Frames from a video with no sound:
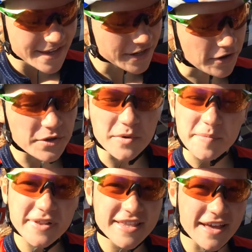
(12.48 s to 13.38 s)
You
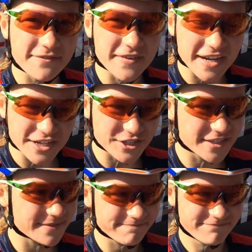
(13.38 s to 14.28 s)
replay that finish
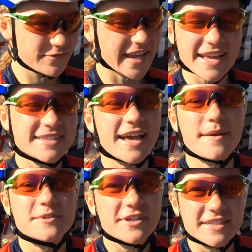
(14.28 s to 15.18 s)
10
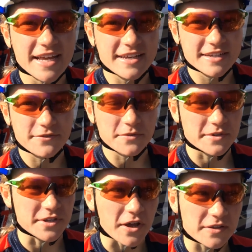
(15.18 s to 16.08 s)
times, you'll get 10 different
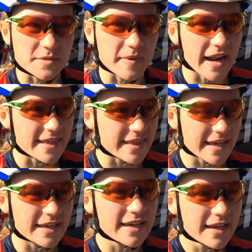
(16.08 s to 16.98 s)
results, but I
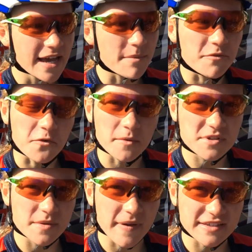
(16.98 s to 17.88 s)
think I performed
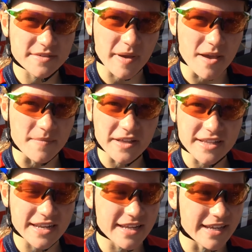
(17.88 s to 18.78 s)
to the best of my
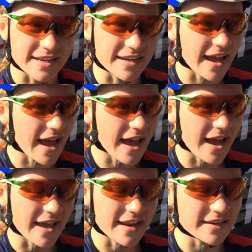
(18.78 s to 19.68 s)
ability, and
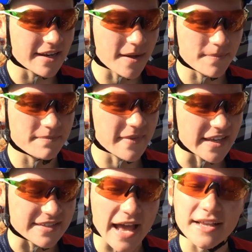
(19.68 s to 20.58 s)
I ended up
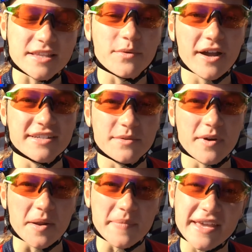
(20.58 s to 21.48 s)
exactly where I didn't
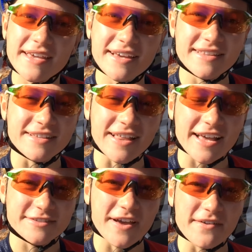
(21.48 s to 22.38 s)
want to be in the
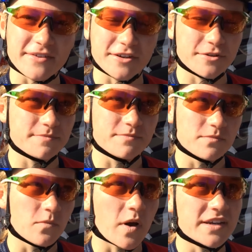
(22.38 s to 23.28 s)
last 500
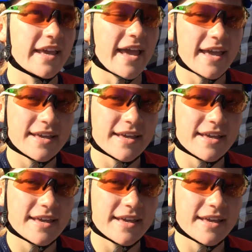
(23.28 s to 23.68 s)
1K,